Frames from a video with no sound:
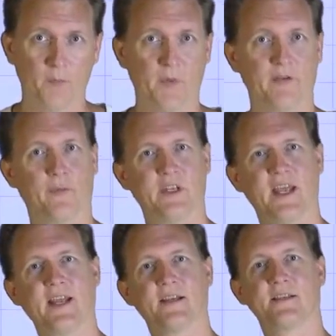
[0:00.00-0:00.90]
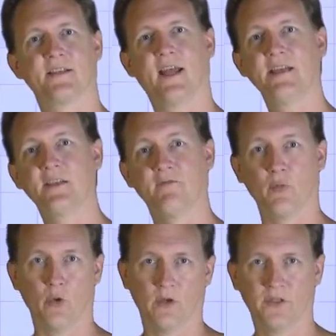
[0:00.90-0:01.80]
But if we take a slice of the
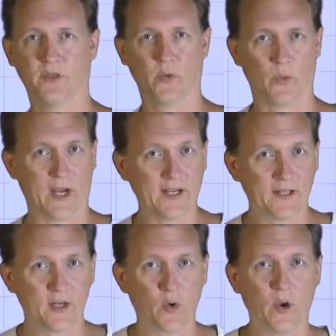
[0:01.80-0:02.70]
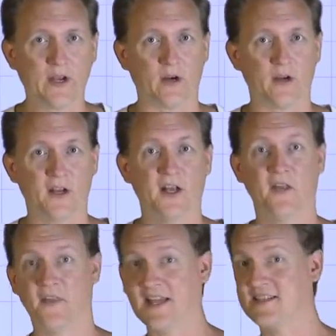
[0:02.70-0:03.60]
world right at the equator,
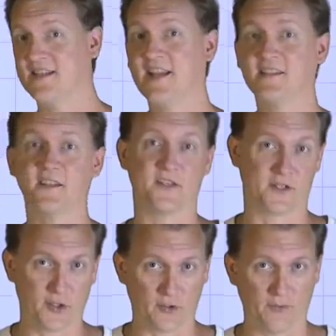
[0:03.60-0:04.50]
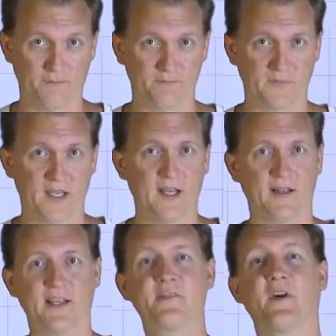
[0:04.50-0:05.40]
that slice is a circle.
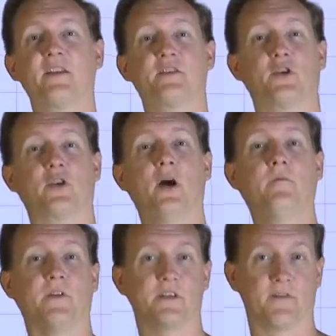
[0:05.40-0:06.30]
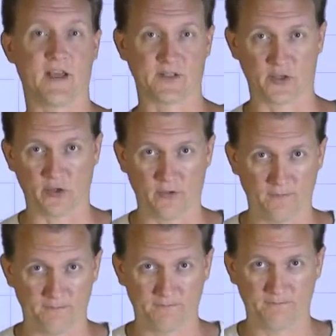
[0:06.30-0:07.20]
Let's find the circumference of that circle.